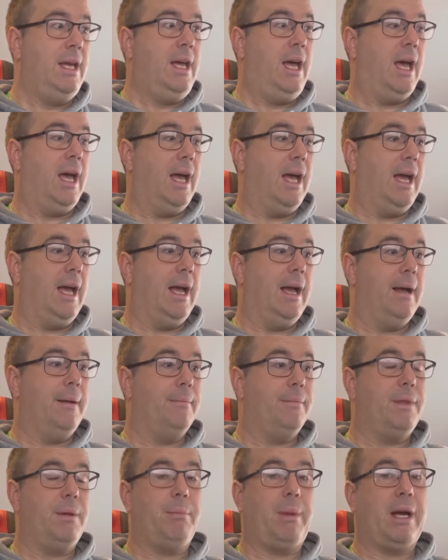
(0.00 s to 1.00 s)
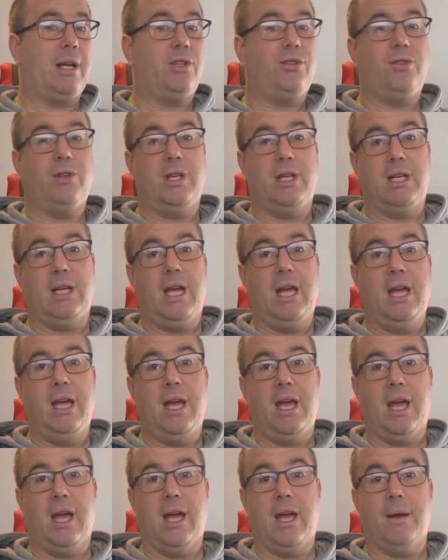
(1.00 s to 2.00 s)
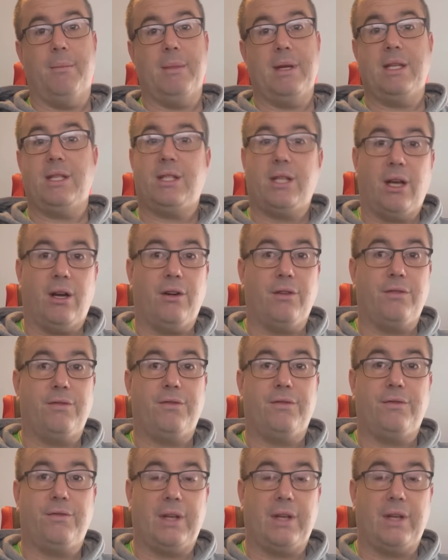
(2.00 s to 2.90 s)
The battery itself